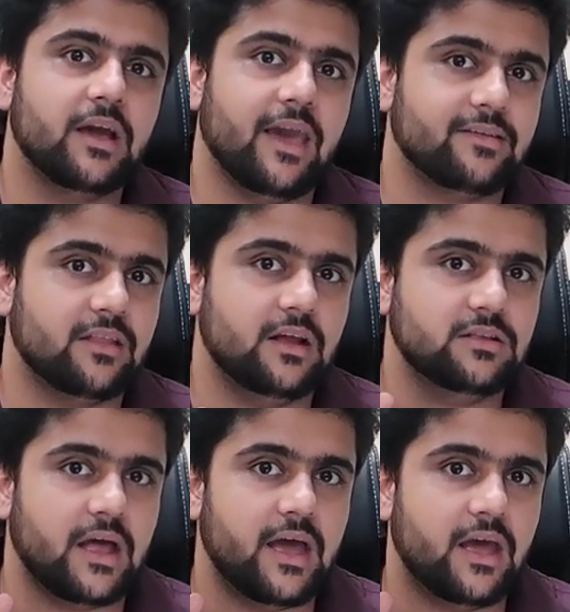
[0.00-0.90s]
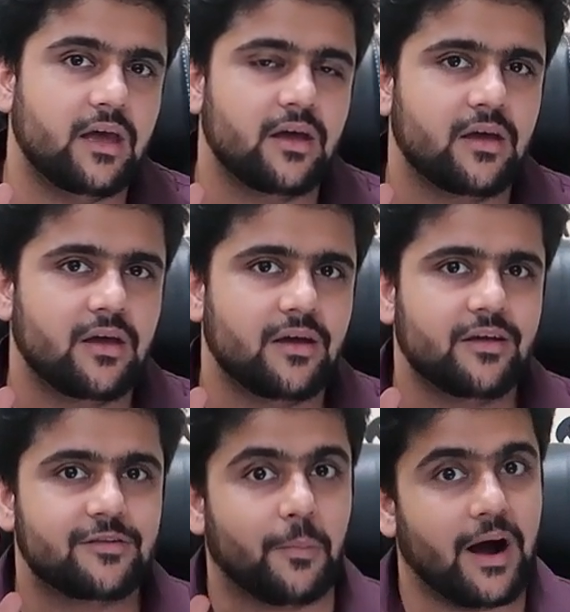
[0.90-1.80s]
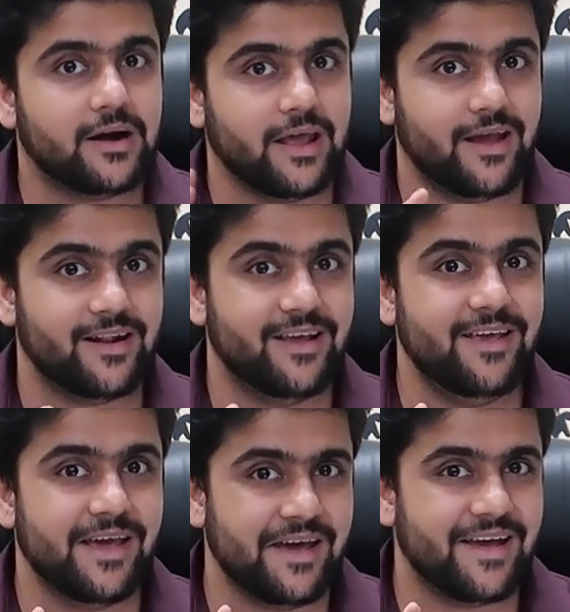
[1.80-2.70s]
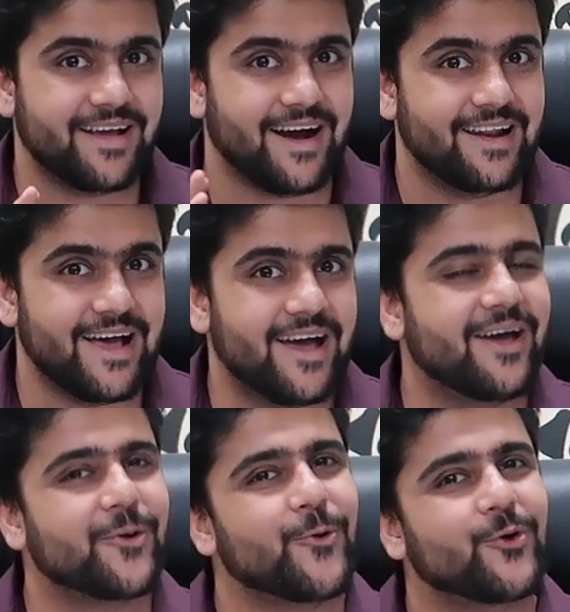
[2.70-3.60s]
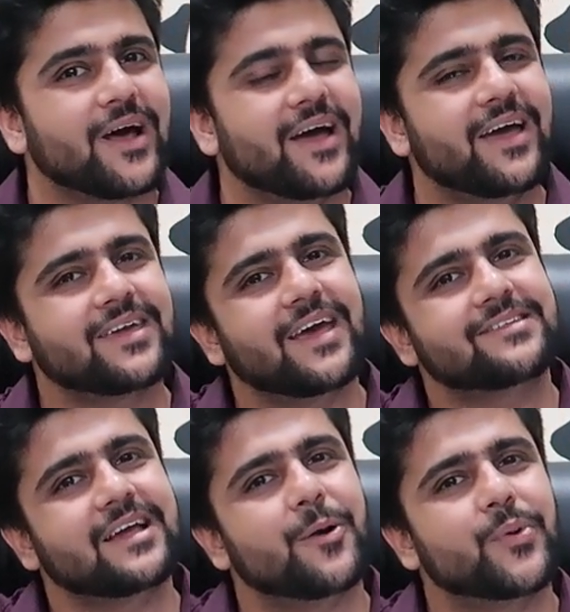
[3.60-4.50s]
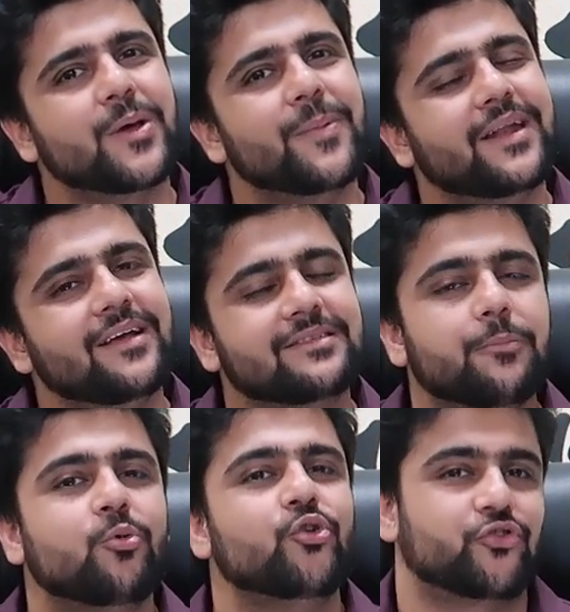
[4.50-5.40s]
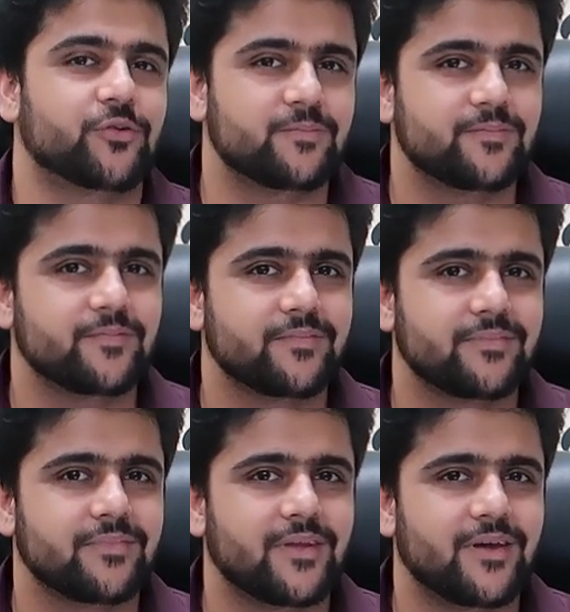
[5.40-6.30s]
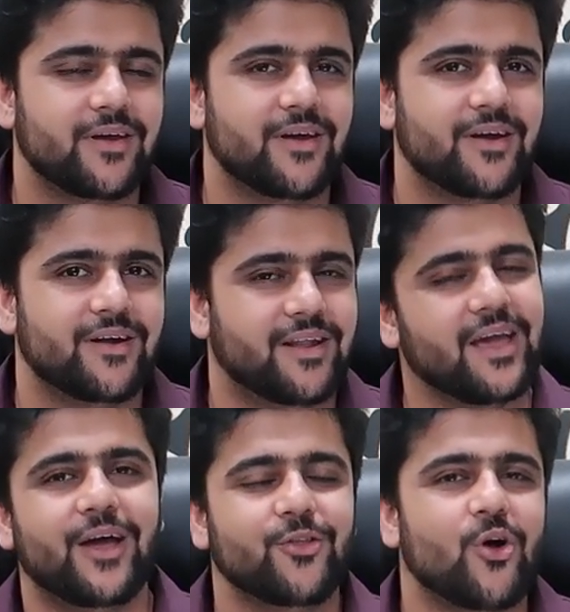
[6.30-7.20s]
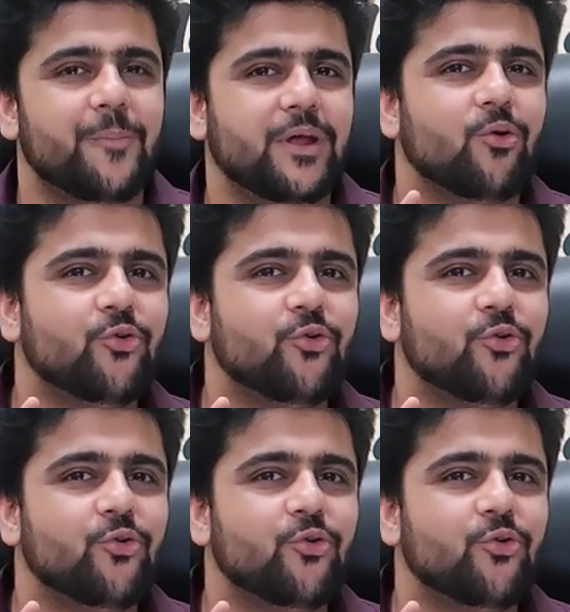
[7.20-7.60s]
How a person looks, whether they are smart or not, whether they are dark or fair, and how they are dressed, all of this is fine.